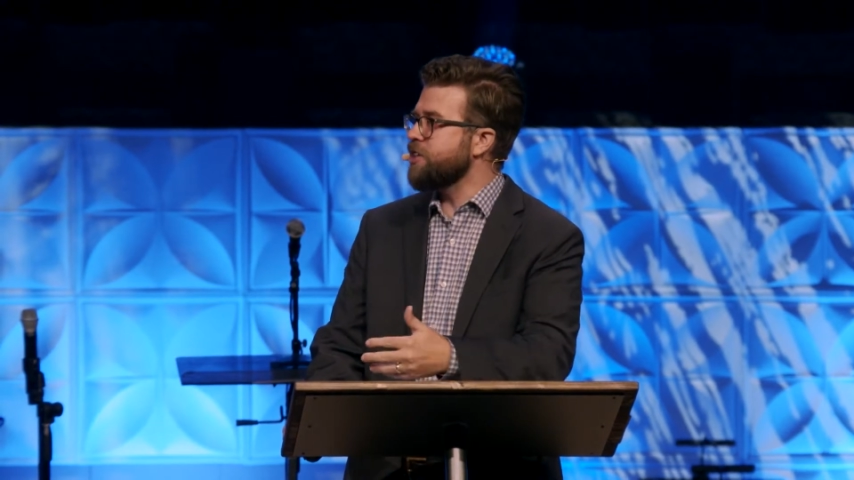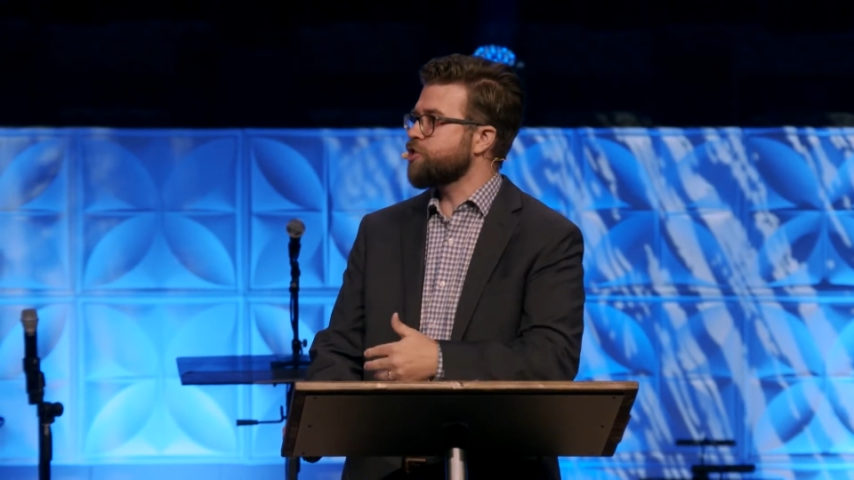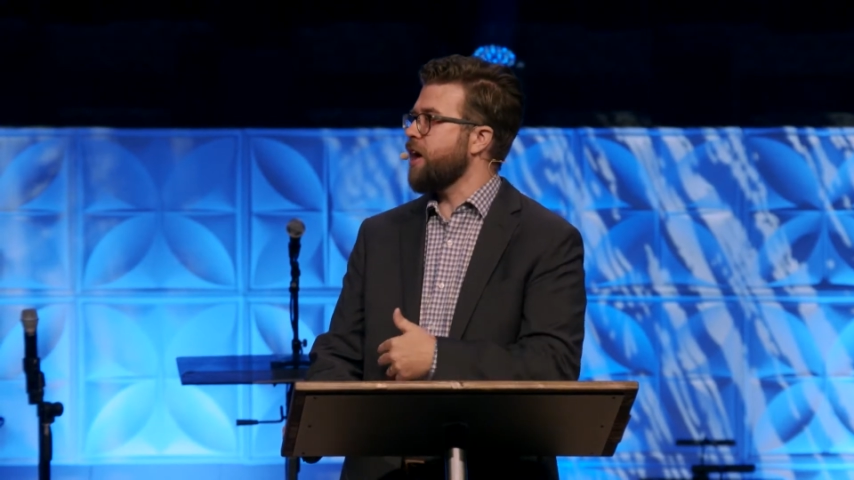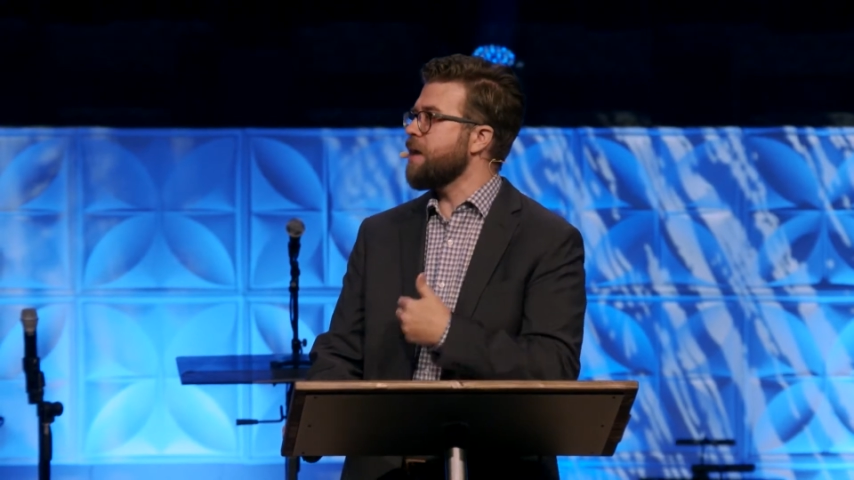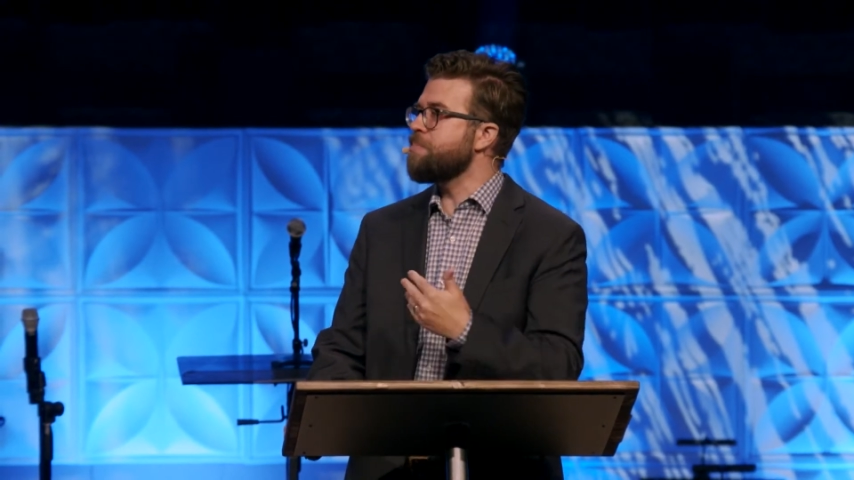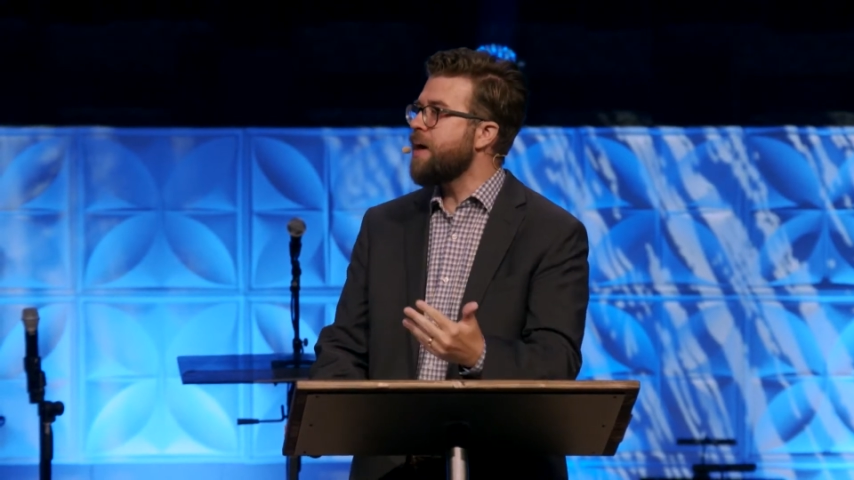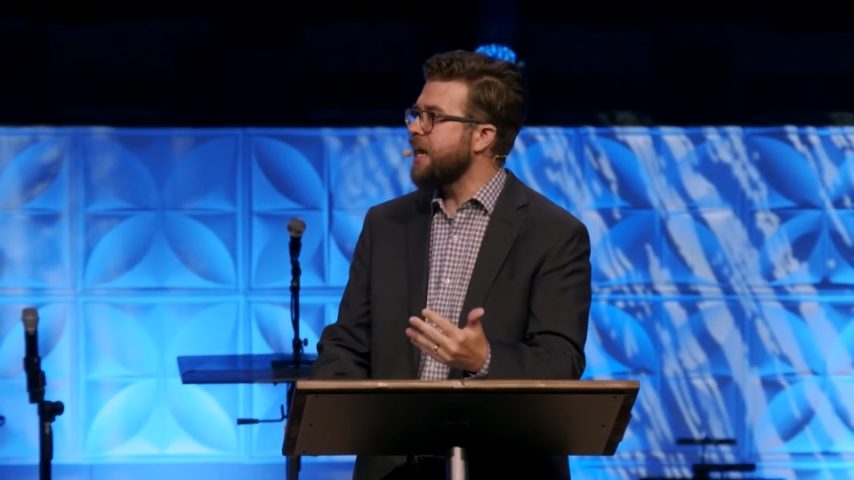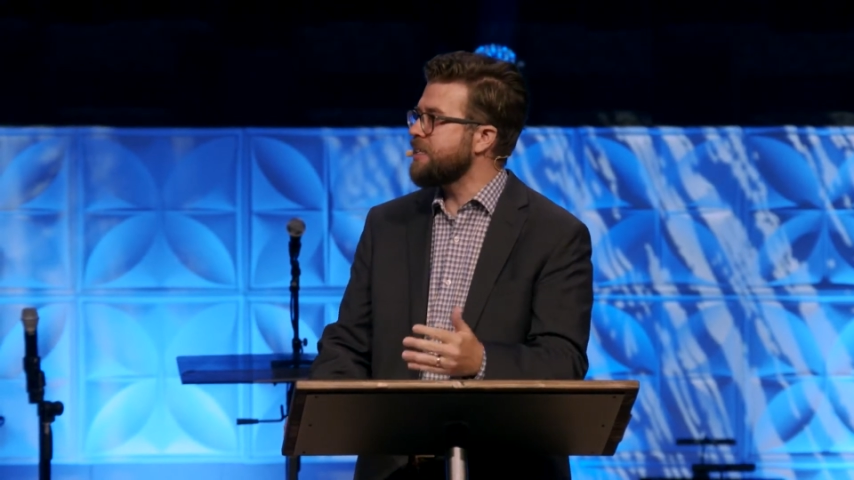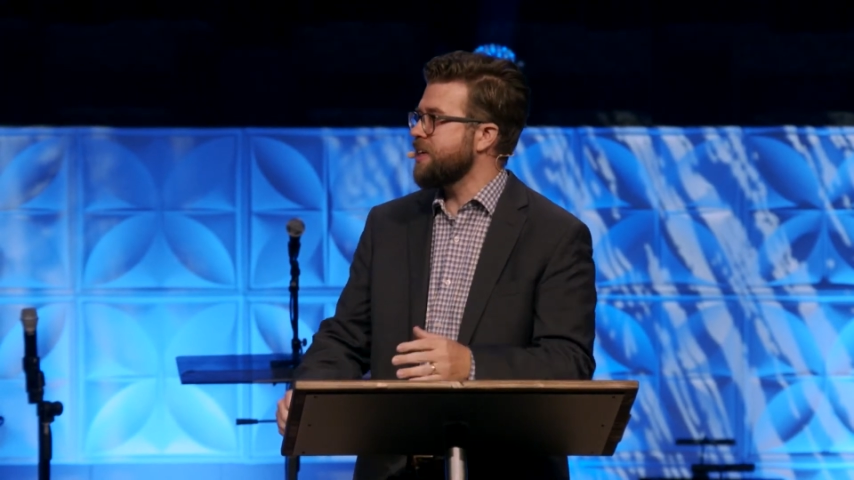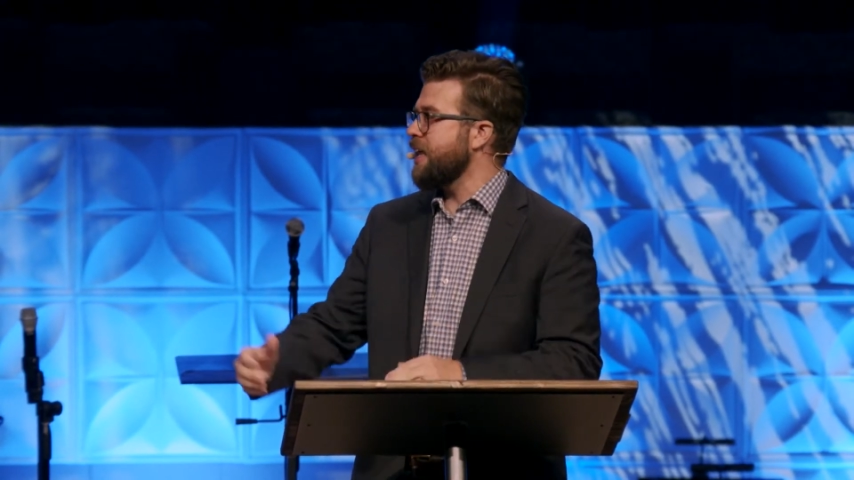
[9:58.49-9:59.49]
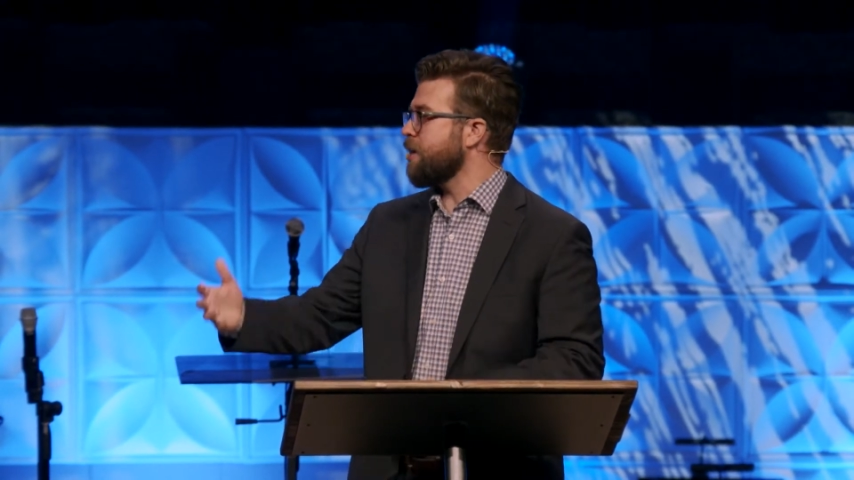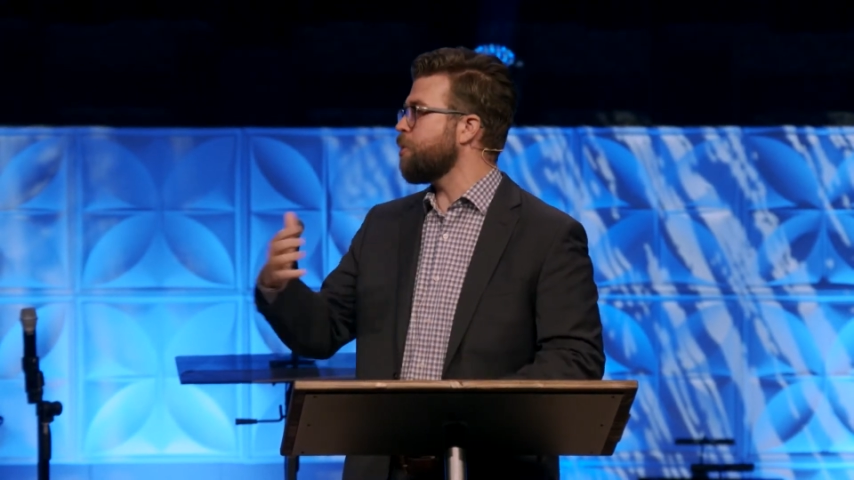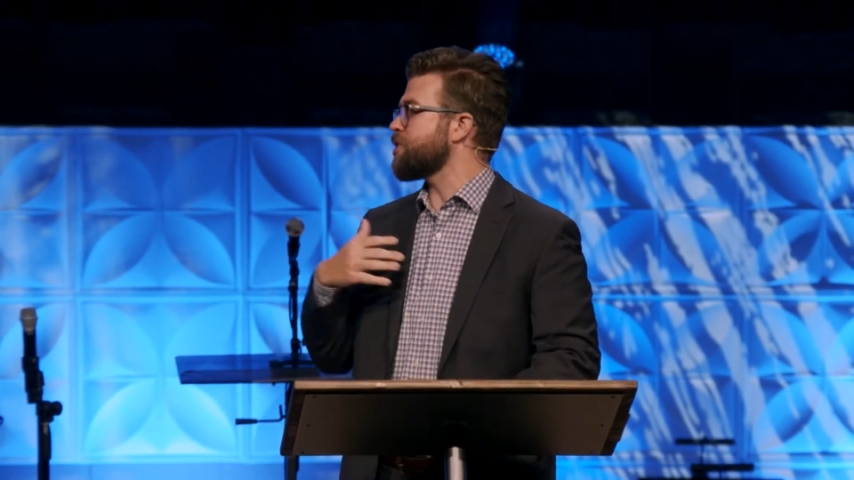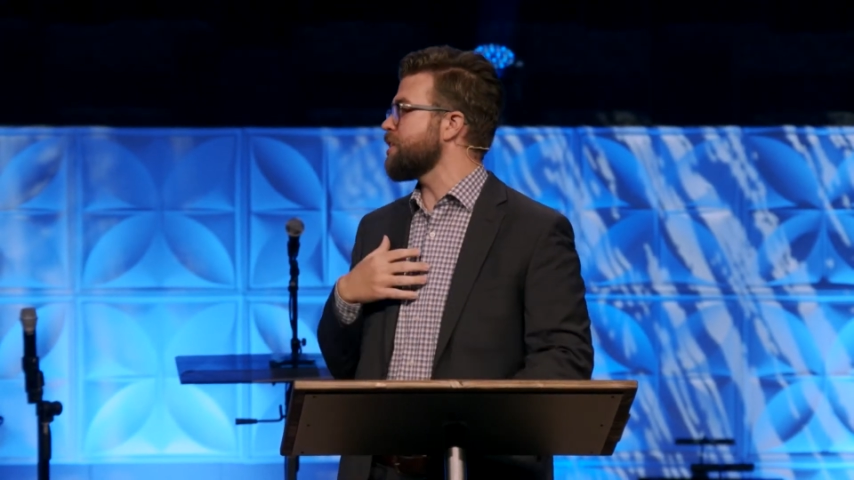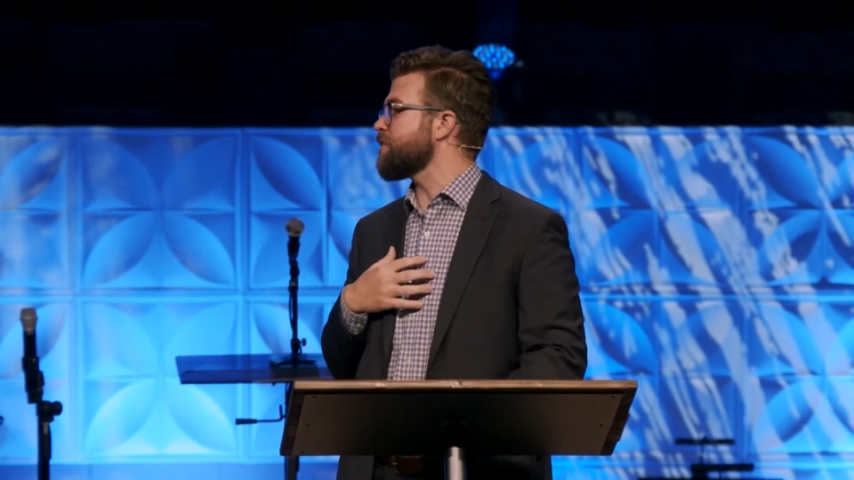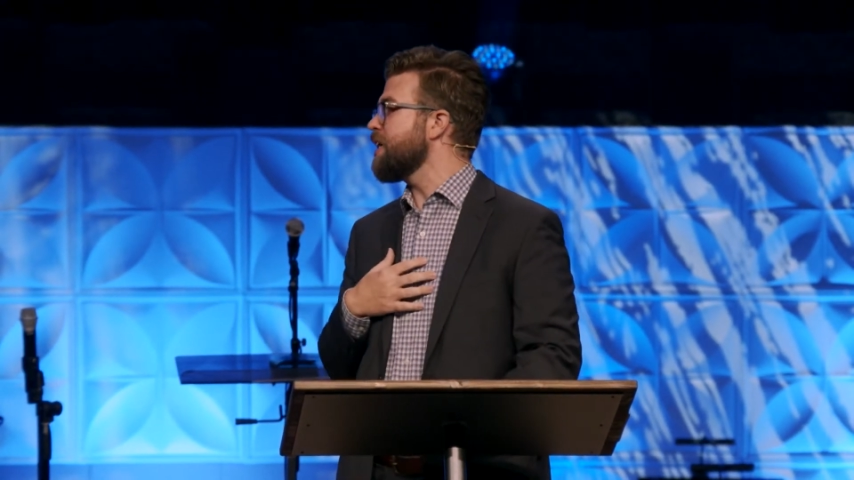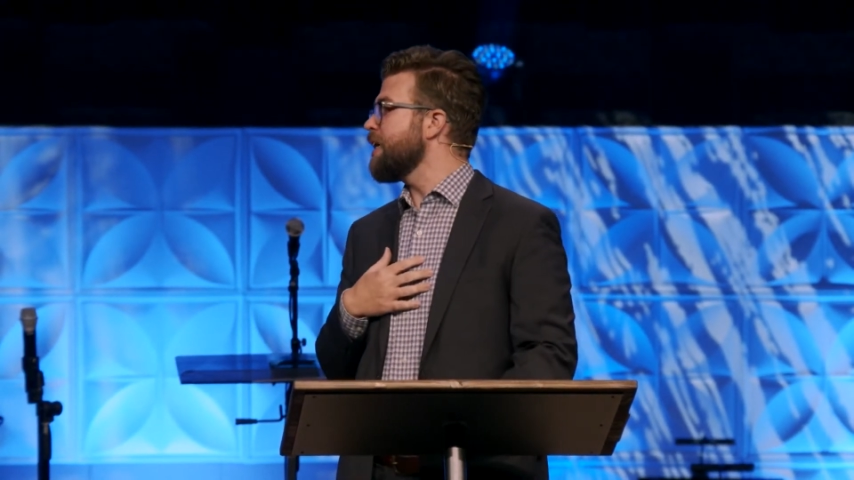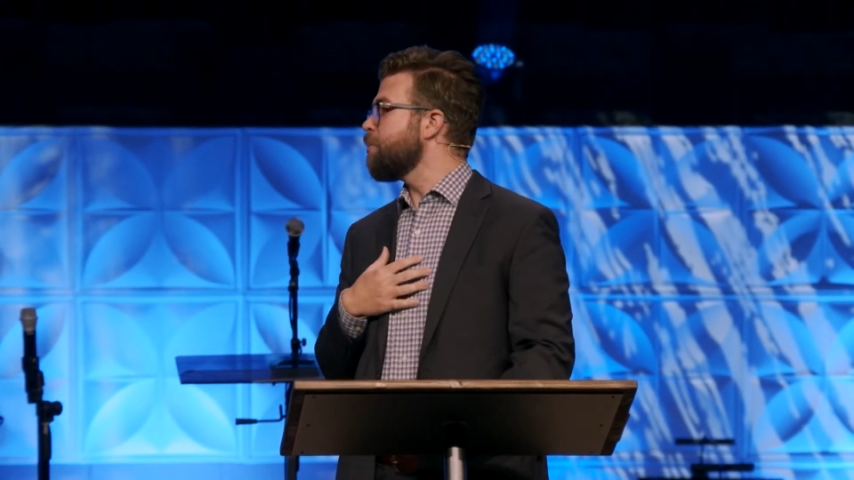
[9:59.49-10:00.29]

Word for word: he's tried meditating, which is,